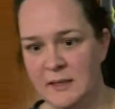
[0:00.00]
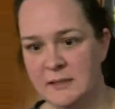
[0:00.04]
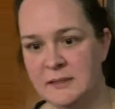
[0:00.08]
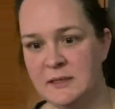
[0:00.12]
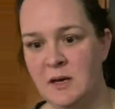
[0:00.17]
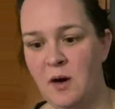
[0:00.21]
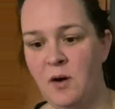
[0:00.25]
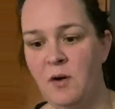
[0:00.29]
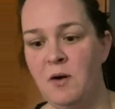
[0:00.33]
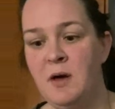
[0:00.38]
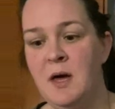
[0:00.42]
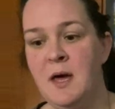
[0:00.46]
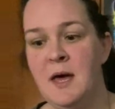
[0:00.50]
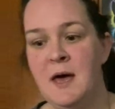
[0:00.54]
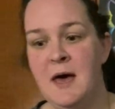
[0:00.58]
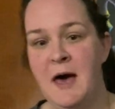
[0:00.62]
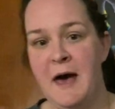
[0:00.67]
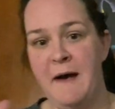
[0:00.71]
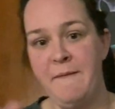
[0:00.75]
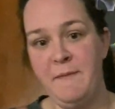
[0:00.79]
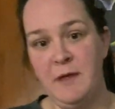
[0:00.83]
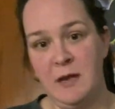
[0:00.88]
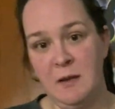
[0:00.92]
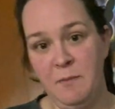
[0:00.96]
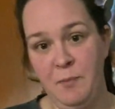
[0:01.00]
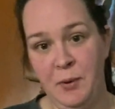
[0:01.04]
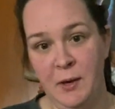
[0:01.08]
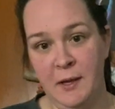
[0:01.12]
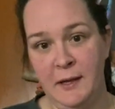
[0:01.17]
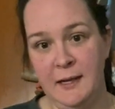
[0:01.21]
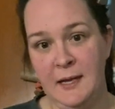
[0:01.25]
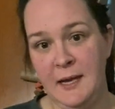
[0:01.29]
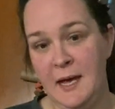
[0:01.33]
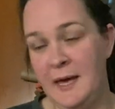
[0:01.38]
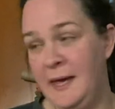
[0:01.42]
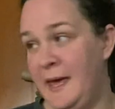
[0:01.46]
So I'm gonna put
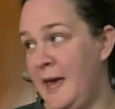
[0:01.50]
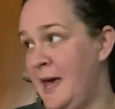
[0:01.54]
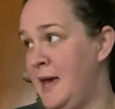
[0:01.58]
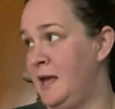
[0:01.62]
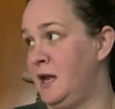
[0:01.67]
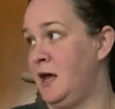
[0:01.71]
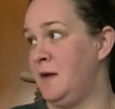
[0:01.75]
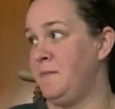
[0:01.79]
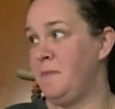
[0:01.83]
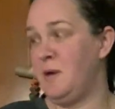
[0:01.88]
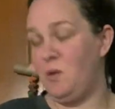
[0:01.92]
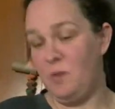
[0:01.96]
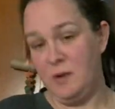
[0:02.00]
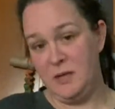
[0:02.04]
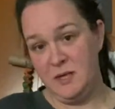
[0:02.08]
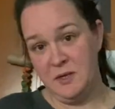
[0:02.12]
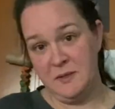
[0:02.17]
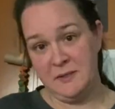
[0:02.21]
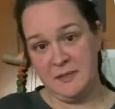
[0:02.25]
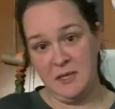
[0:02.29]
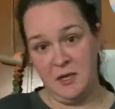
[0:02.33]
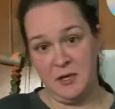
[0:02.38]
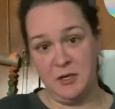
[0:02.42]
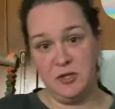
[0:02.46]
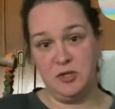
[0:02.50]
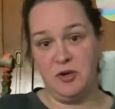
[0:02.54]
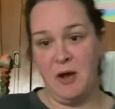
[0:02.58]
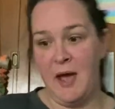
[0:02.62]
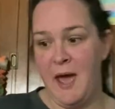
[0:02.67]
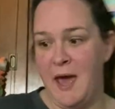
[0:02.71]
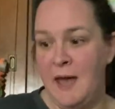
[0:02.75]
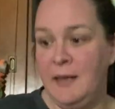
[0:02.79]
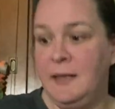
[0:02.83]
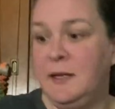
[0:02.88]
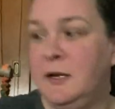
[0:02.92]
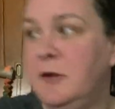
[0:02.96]
it again on my windowsill to
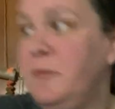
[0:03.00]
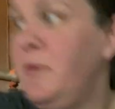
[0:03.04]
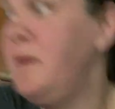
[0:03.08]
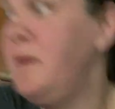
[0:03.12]
dry a little